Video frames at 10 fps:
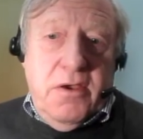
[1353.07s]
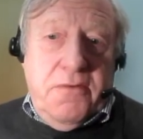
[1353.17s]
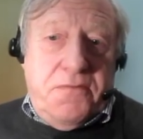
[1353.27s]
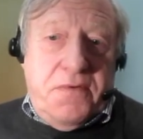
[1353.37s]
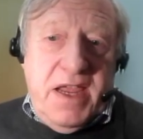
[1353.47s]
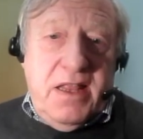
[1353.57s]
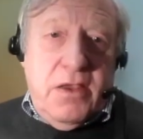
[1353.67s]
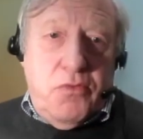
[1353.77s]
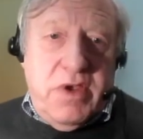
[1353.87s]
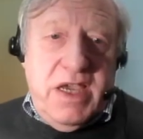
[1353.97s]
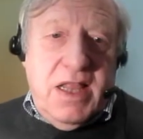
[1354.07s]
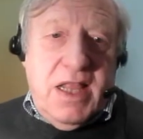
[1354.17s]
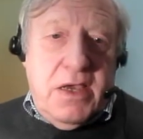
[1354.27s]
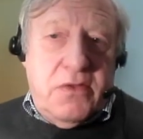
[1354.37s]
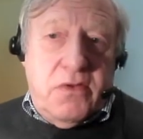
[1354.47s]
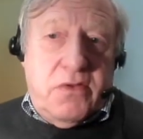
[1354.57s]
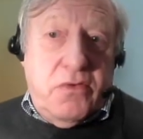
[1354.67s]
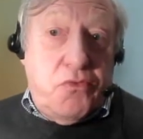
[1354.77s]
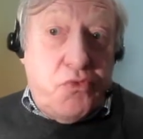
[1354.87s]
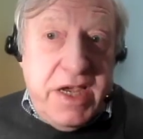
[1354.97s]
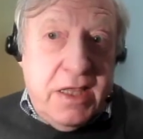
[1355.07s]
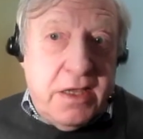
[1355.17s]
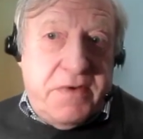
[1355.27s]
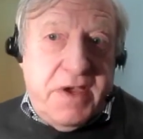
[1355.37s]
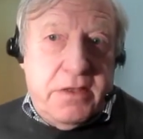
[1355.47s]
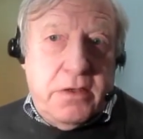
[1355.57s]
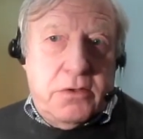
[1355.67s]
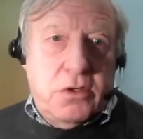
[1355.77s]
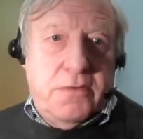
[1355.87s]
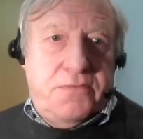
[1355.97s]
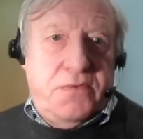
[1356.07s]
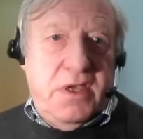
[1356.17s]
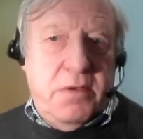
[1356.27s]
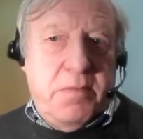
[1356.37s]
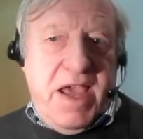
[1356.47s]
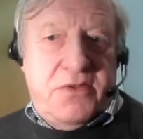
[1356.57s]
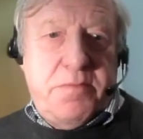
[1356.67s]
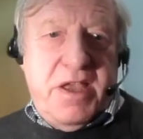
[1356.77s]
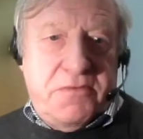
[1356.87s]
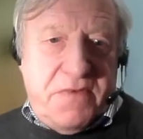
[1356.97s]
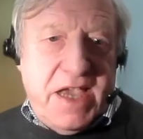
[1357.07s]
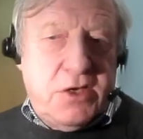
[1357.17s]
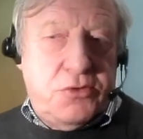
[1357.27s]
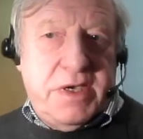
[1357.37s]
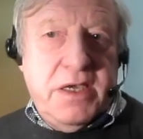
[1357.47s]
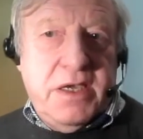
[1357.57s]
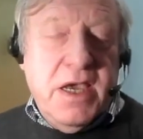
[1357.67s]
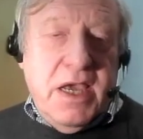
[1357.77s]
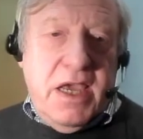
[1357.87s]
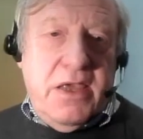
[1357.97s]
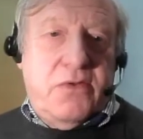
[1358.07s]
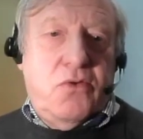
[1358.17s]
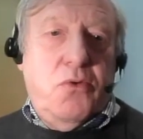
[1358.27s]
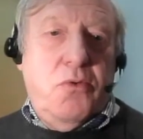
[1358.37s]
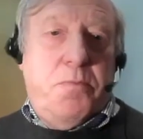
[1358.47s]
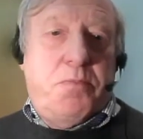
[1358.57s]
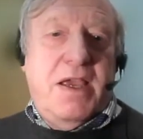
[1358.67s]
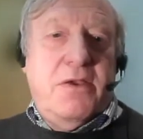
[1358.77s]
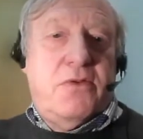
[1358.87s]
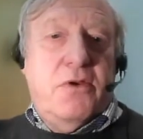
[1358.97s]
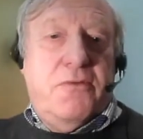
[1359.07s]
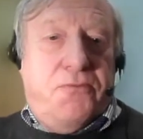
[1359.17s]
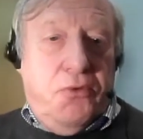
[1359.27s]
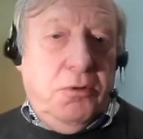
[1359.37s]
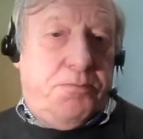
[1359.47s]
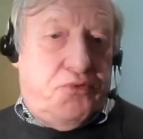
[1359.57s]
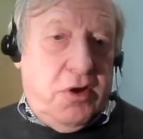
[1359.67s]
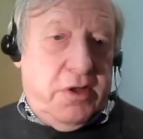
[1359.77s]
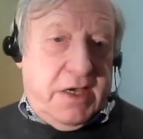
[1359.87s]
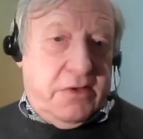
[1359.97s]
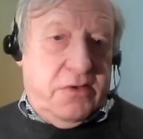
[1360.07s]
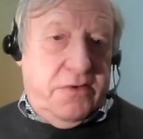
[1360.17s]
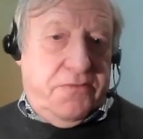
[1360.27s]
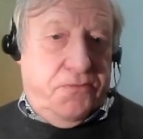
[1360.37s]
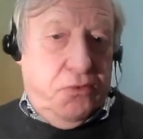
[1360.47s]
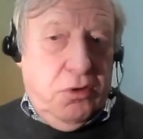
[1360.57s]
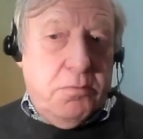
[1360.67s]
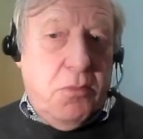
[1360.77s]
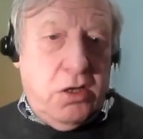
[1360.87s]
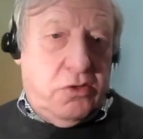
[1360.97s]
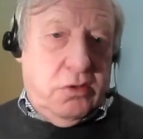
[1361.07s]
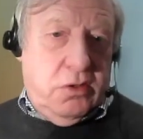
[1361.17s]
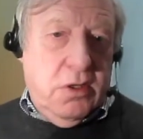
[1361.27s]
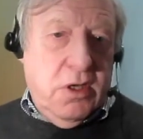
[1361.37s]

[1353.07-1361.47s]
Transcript: finally realizes the real advantage of EMS manufacturing is to place a full product, a full module